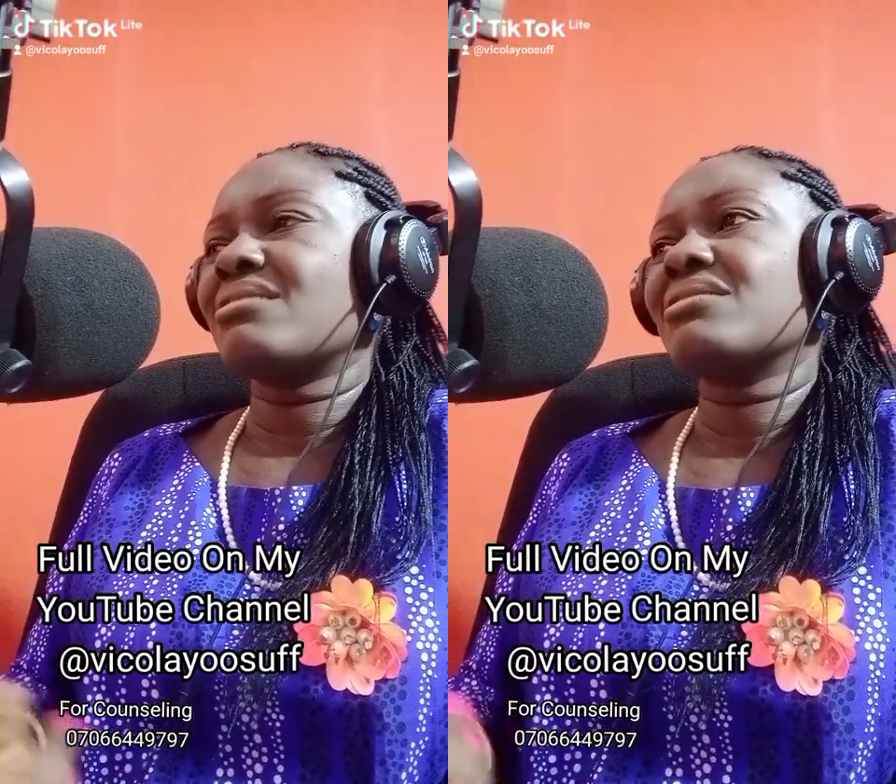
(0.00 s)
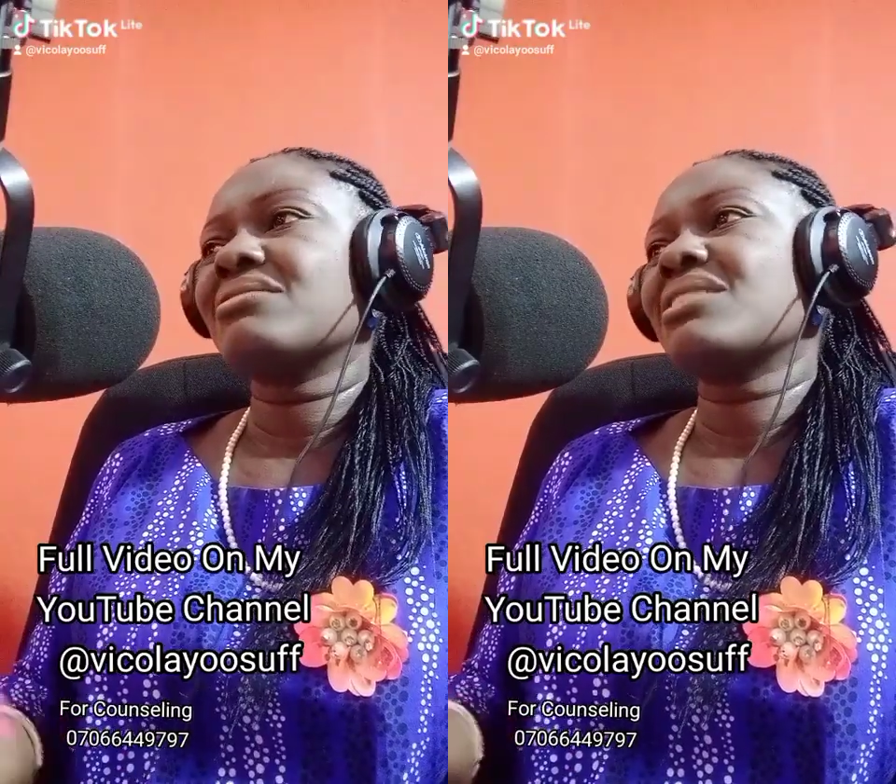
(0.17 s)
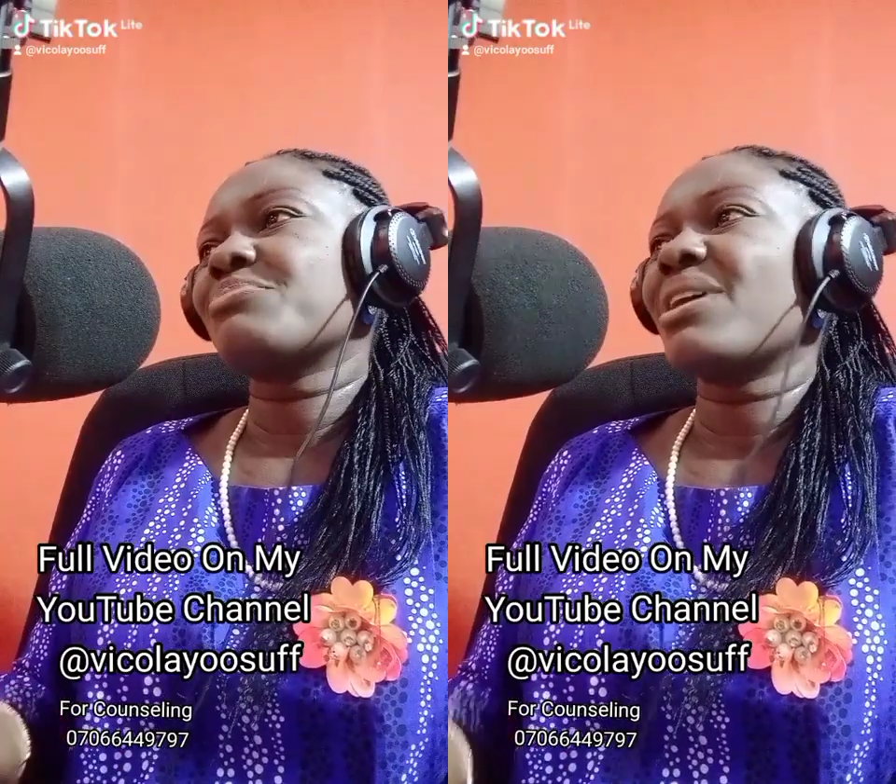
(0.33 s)

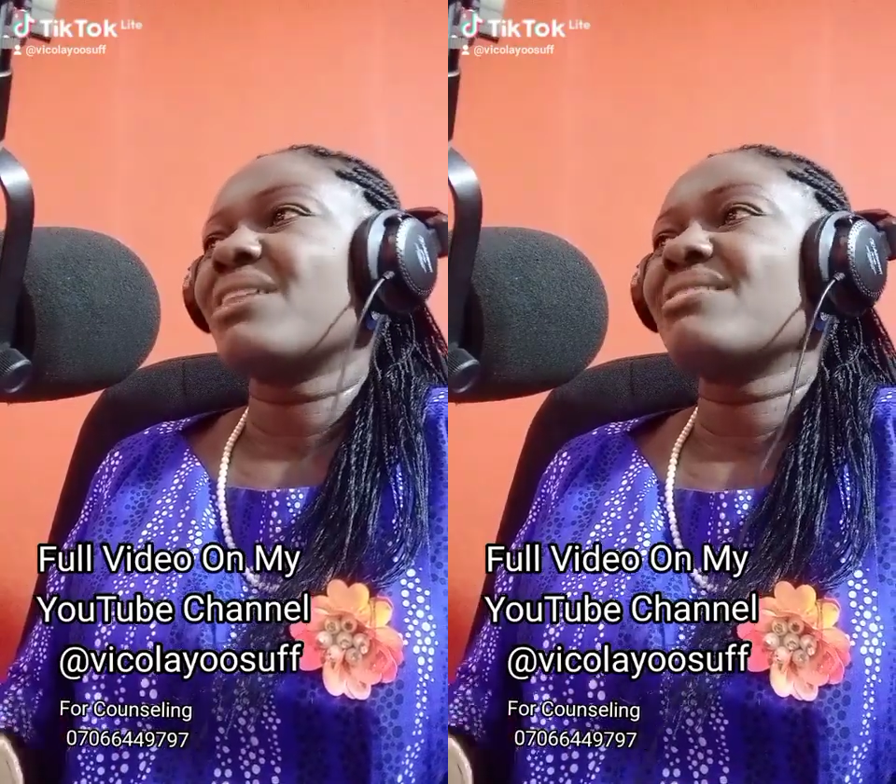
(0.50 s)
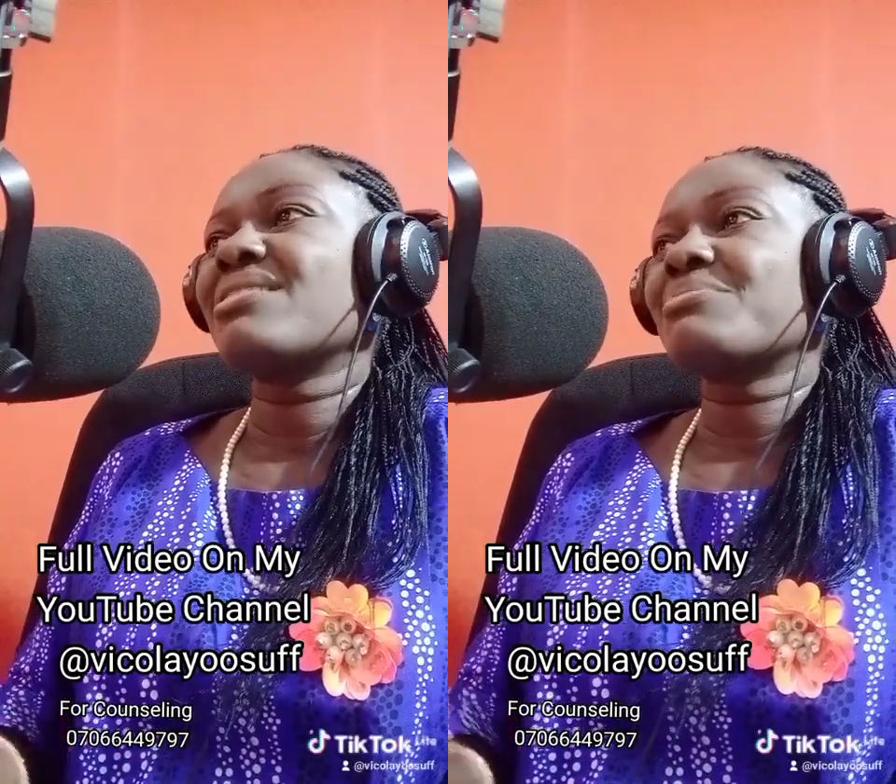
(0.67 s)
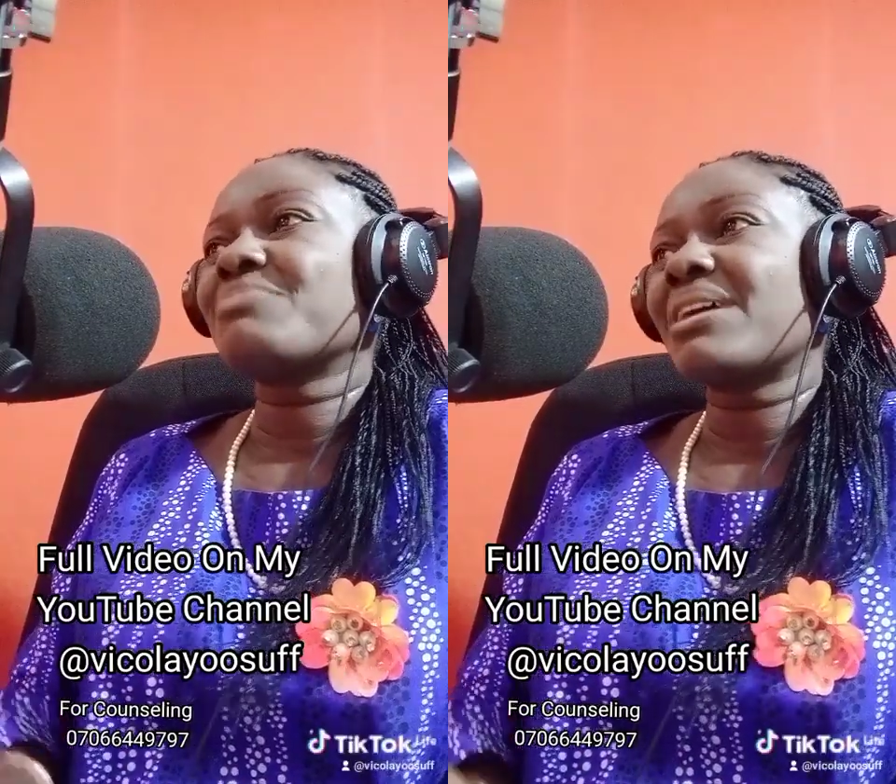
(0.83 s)
it's my
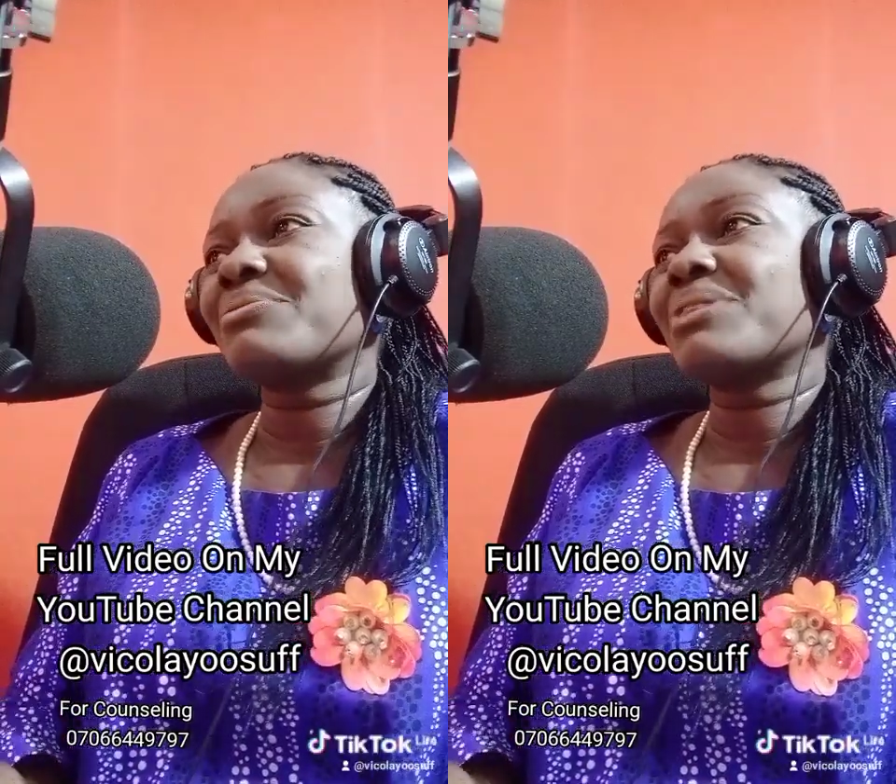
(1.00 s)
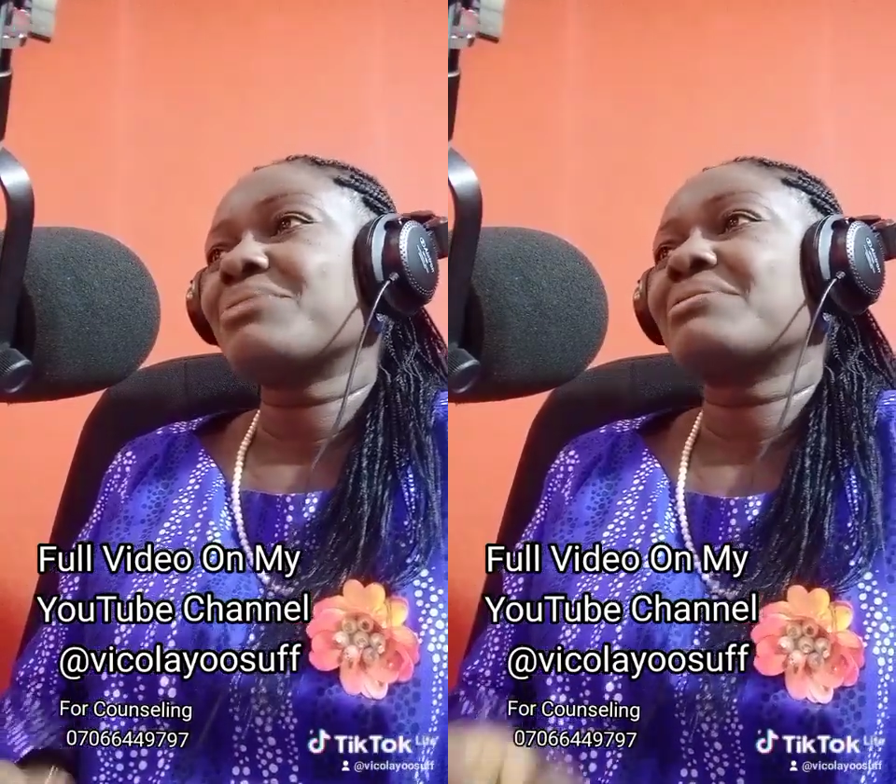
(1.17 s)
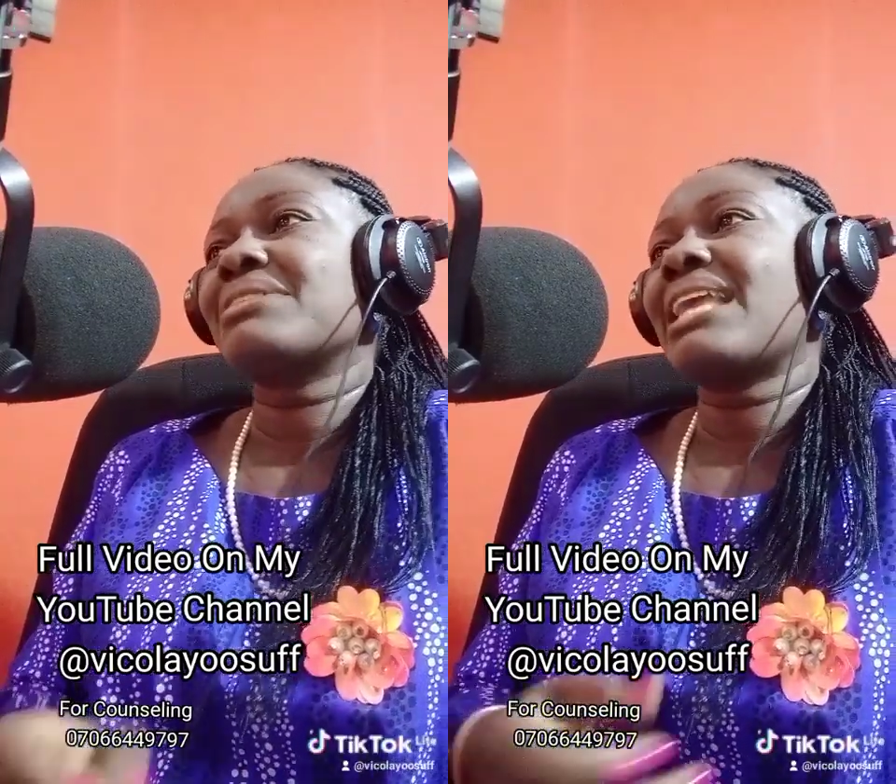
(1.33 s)
husband,
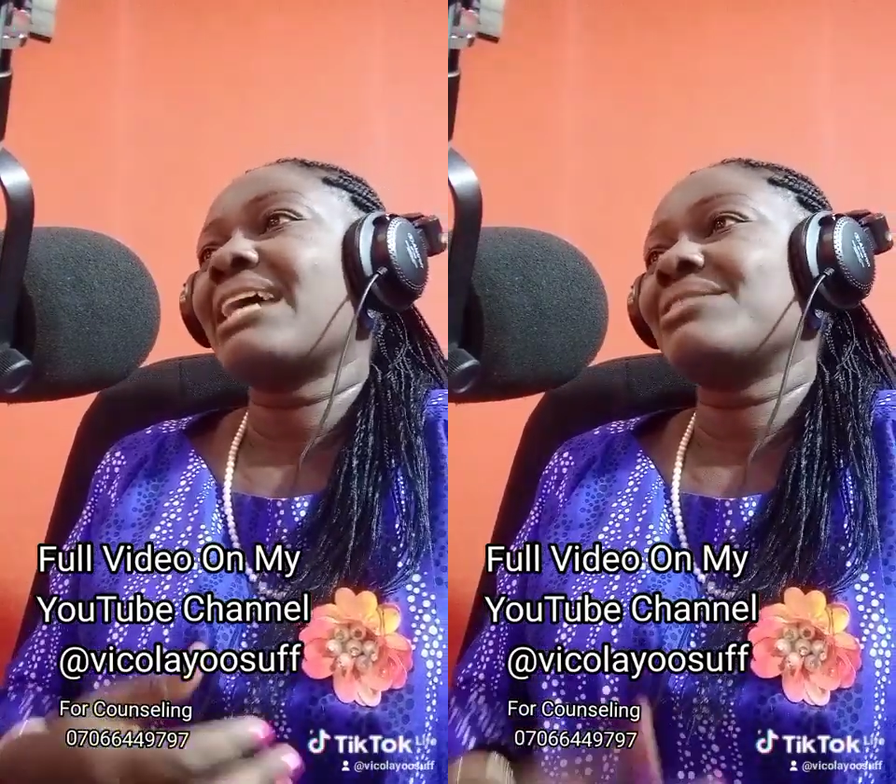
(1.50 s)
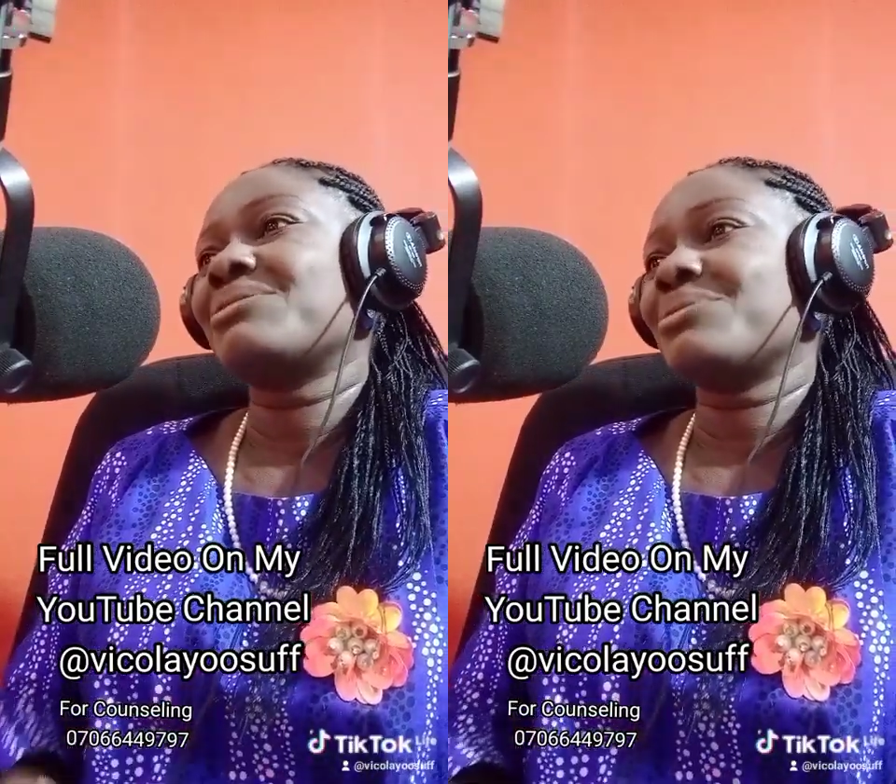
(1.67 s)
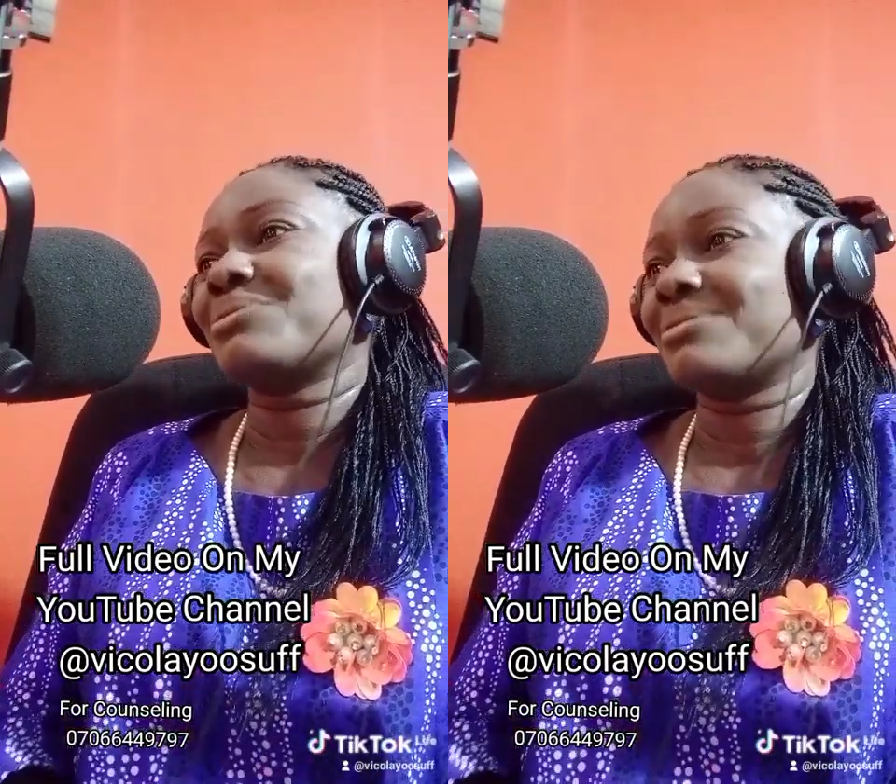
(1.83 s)
what will I
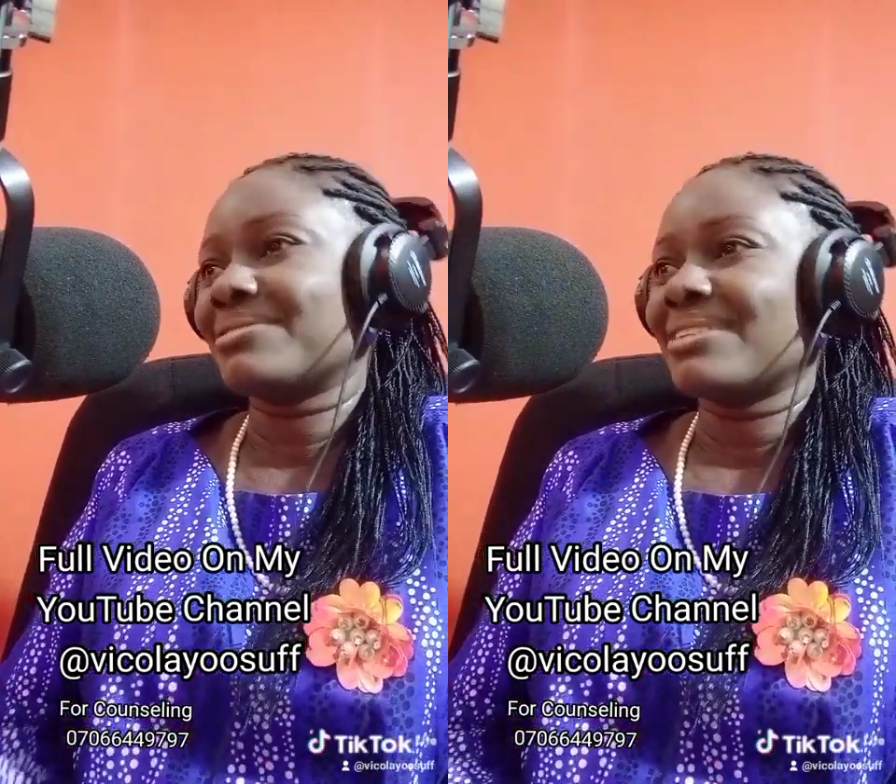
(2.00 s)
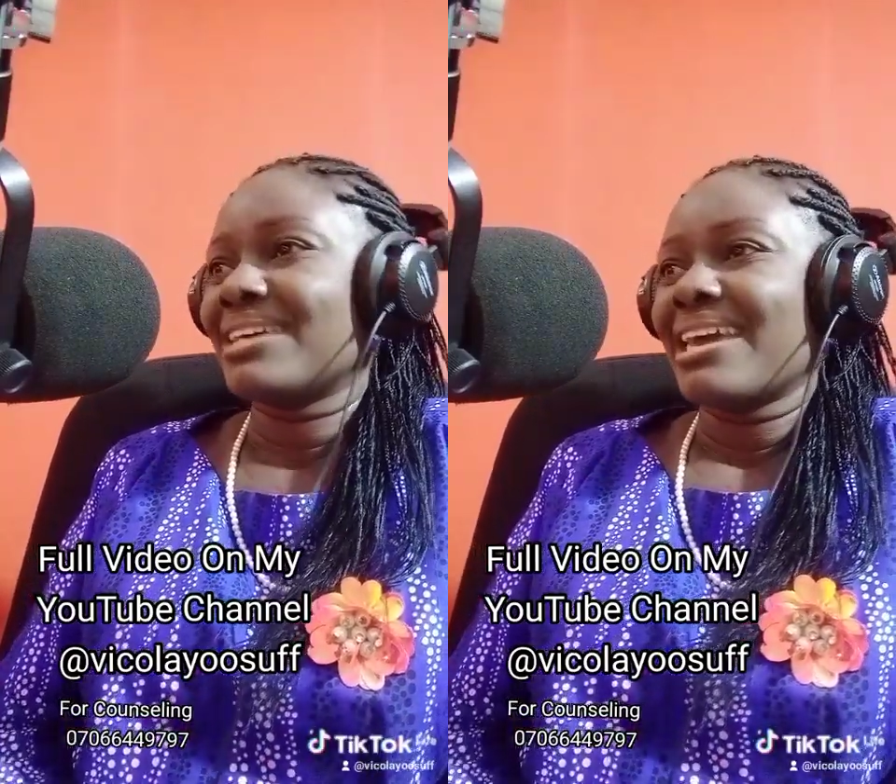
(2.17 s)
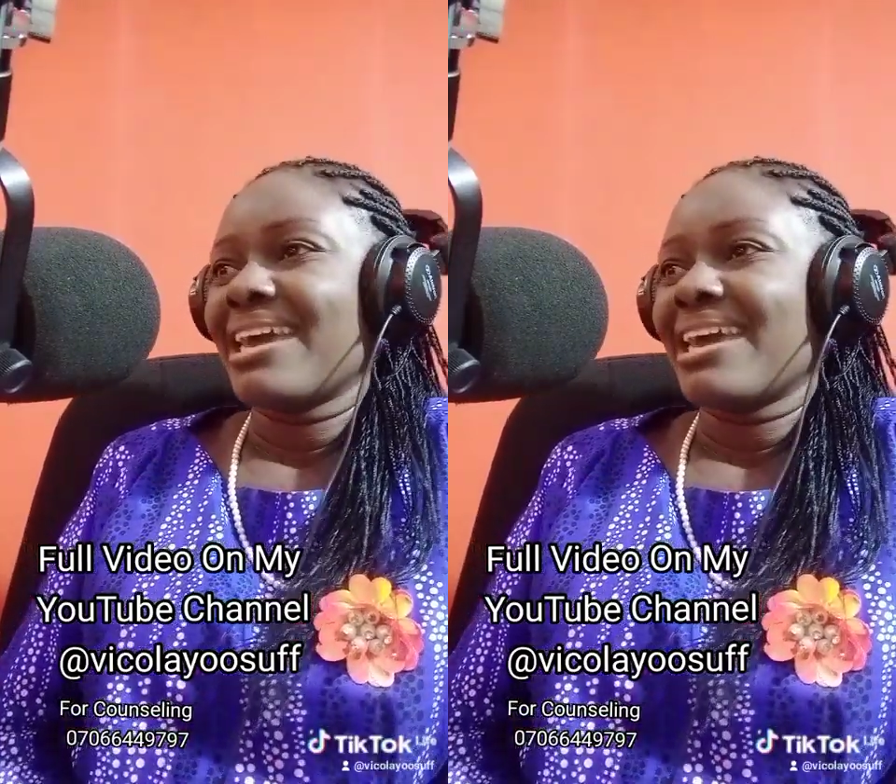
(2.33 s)
do?